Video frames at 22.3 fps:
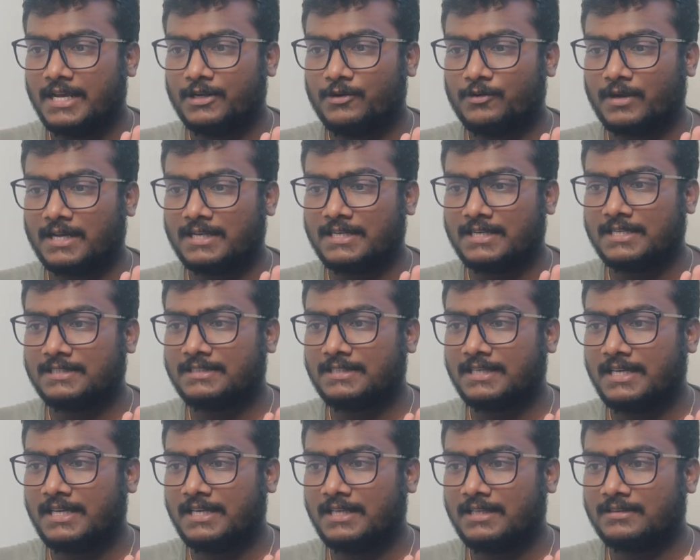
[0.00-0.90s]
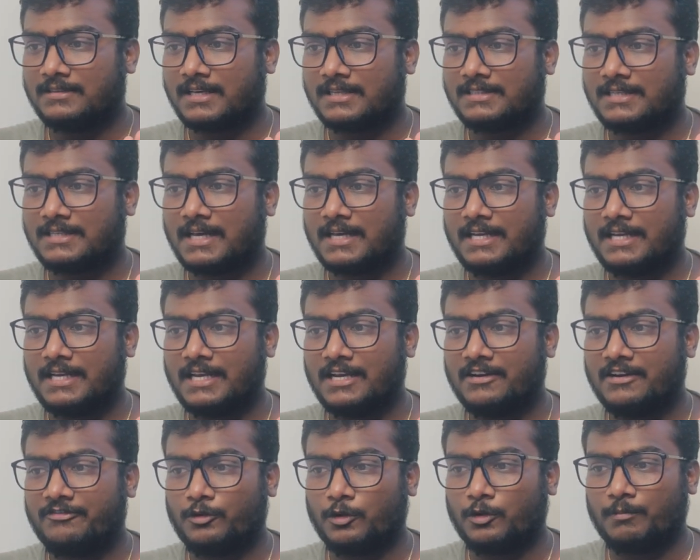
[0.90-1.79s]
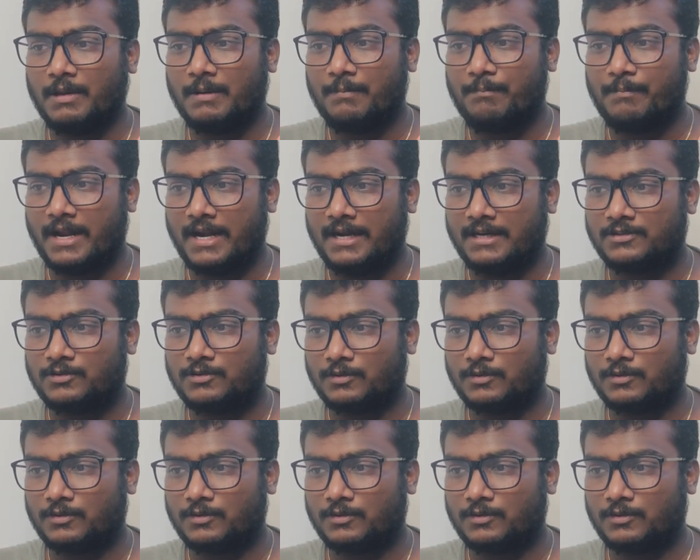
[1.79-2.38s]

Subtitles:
You can just see SREF to be paid.